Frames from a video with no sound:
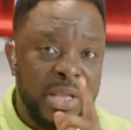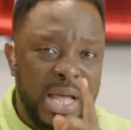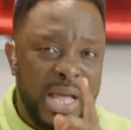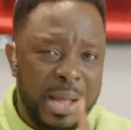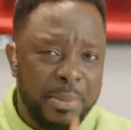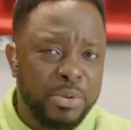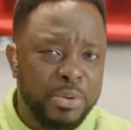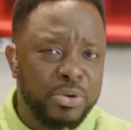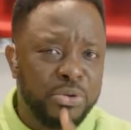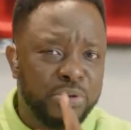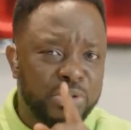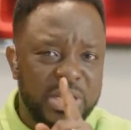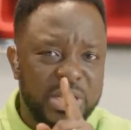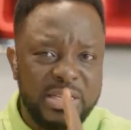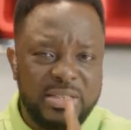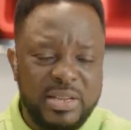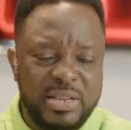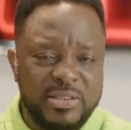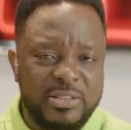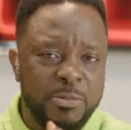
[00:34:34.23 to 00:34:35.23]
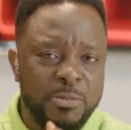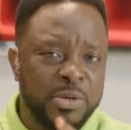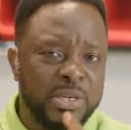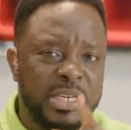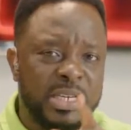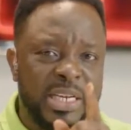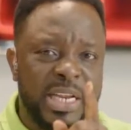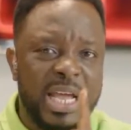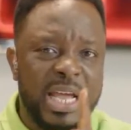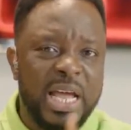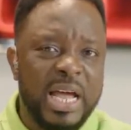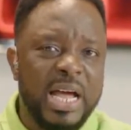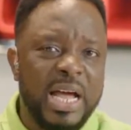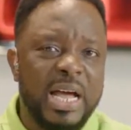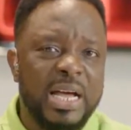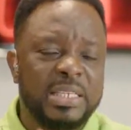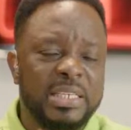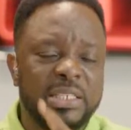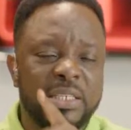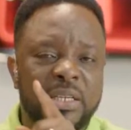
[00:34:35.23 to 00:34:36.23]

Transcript: I'm going to share a testimony that I had